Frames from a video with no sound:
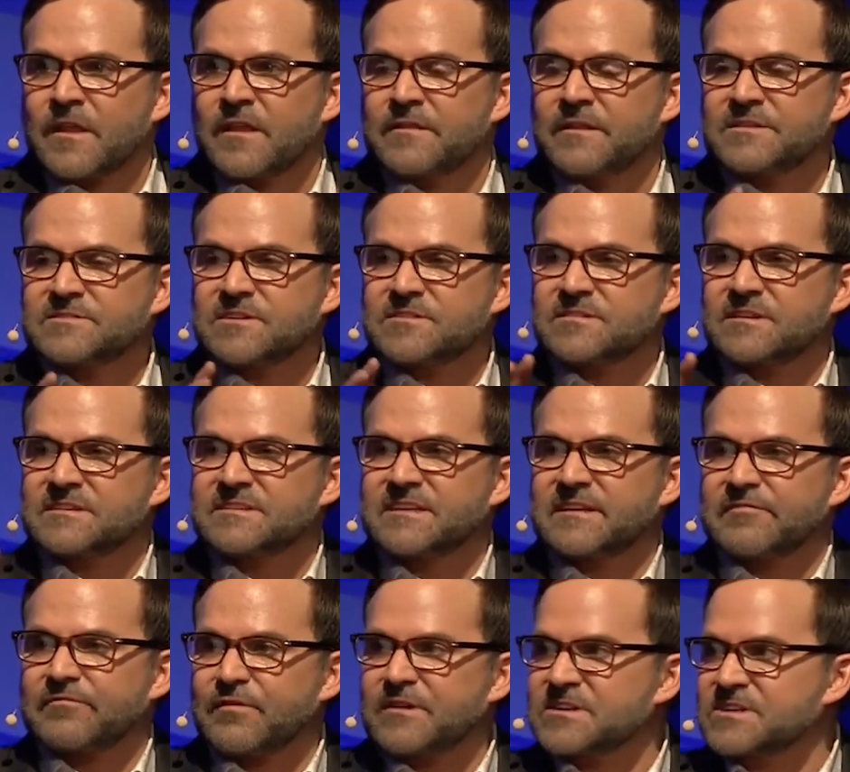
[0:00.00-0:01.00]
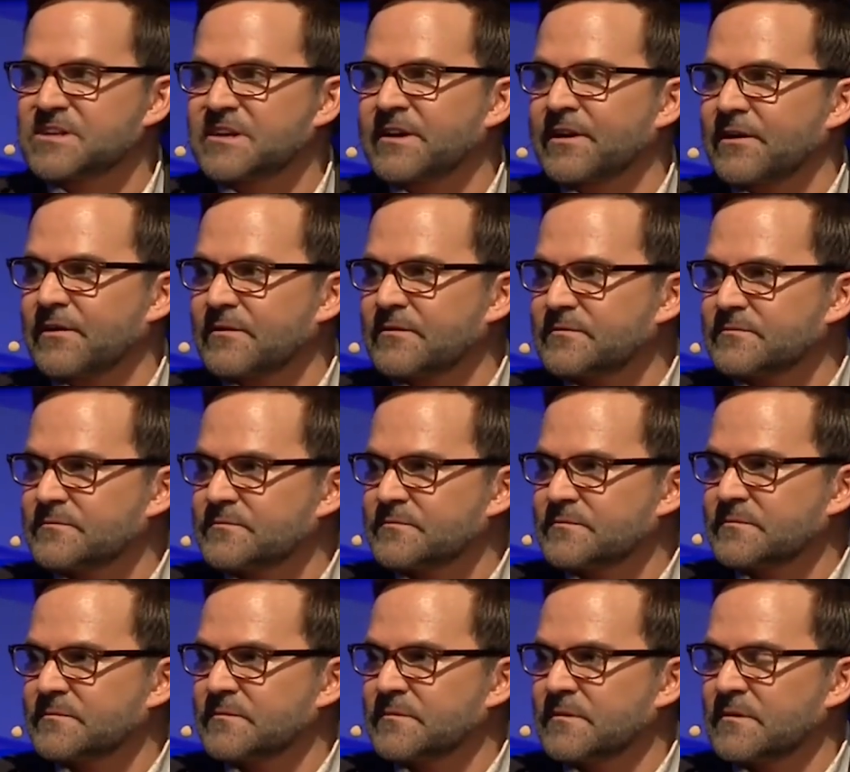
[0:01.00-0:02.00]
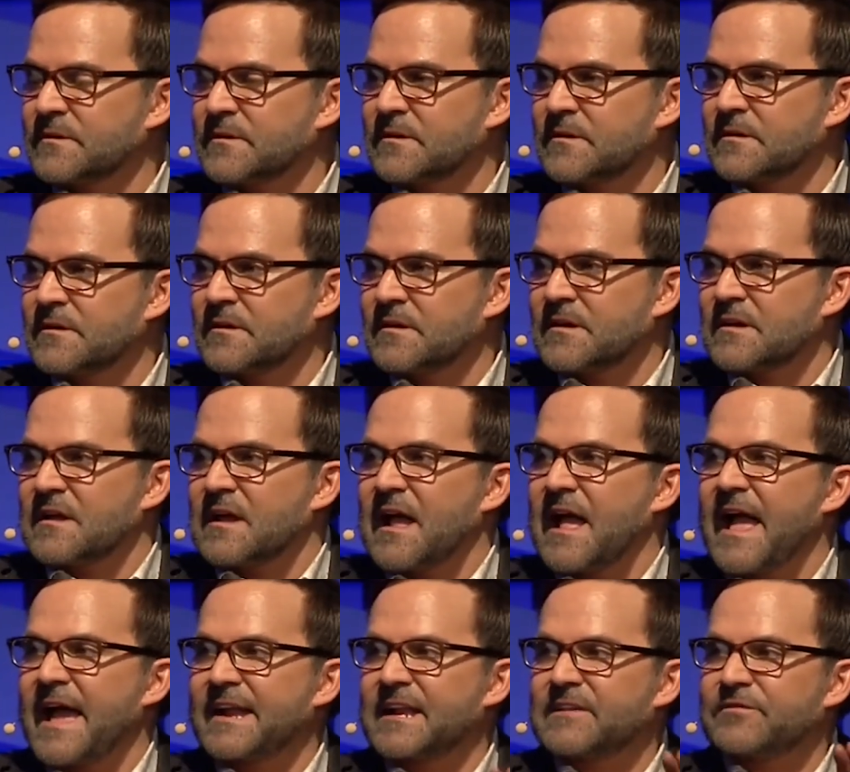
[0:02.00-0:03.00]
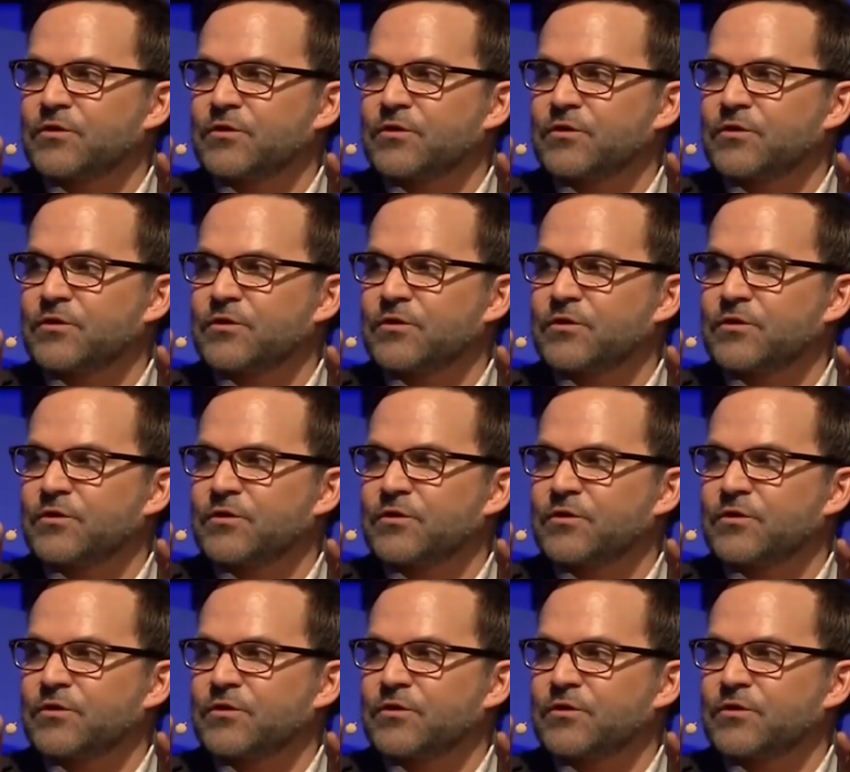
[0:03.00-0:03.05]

This is a different year. And